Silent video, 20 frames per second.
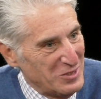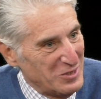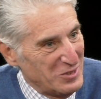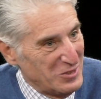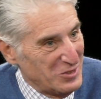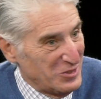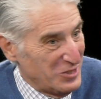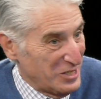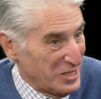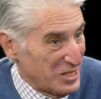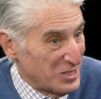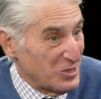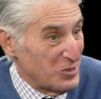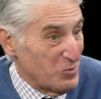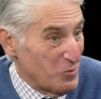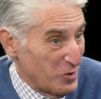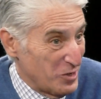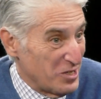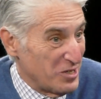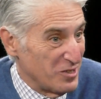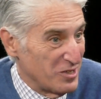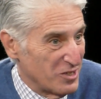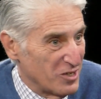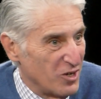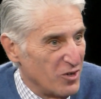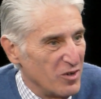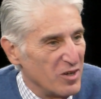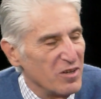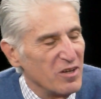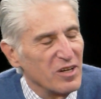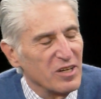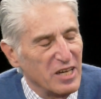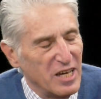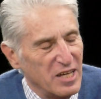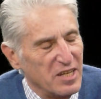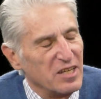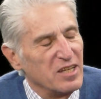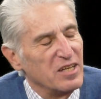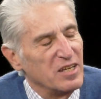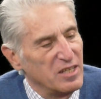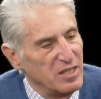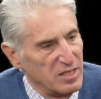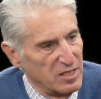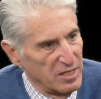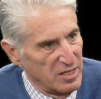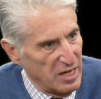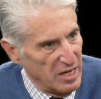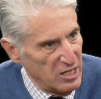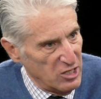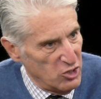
So they got to one, go, again, getting